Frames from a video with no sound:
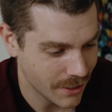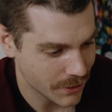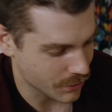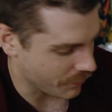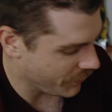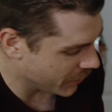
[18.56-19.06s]

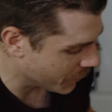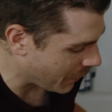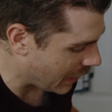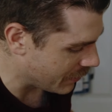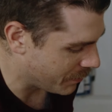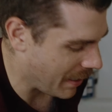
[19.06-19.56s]
So I figured
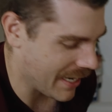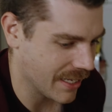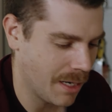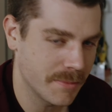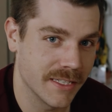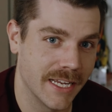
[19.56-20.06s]
while I was packing
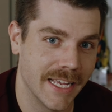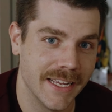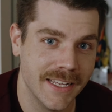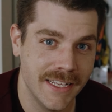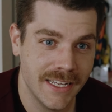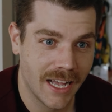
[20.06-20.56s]
up
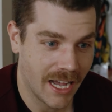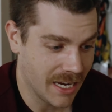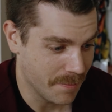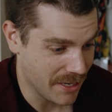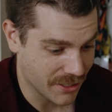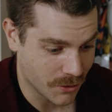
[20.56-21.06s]
today,
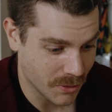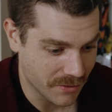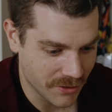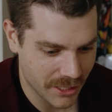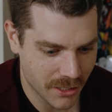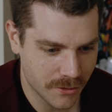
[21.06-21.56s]
I'd make a quick
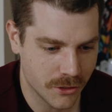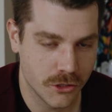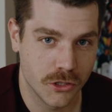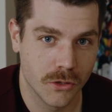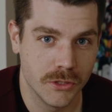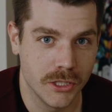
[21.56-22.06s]
video to
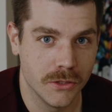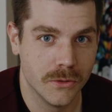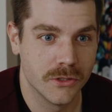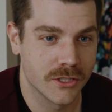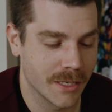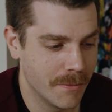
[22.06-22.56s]
show you
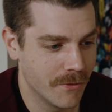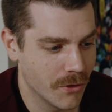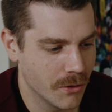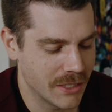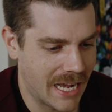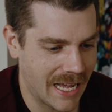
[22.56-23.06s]
some of
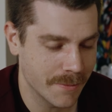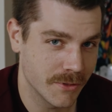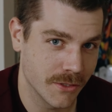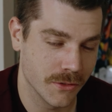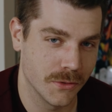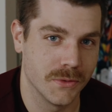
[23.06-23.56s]
those
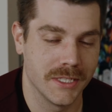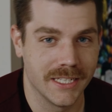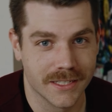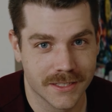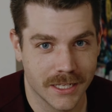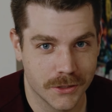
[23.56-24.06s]
absolutely
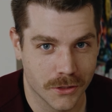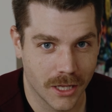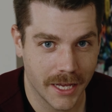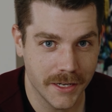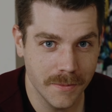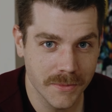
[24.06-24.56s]
essential
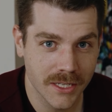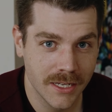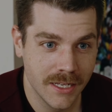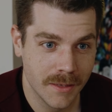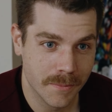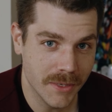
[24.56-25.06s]
items,
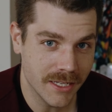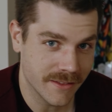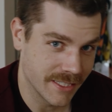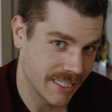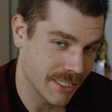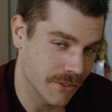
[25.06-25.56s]
but
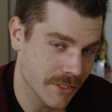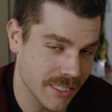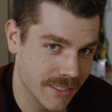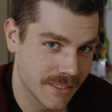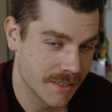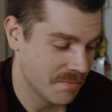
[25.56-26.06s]
the kicker
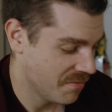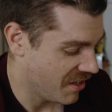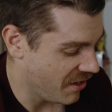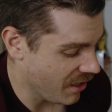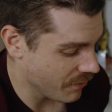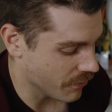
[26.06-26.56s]
is
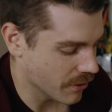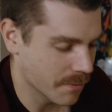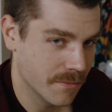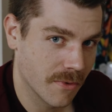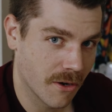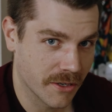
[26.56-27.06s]
none of
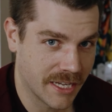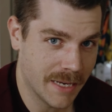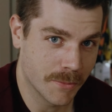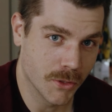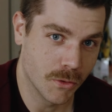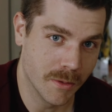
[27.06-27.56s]
them are
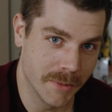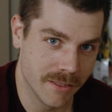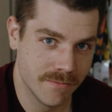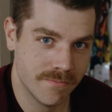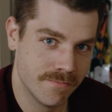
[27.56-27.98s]
camera equipment.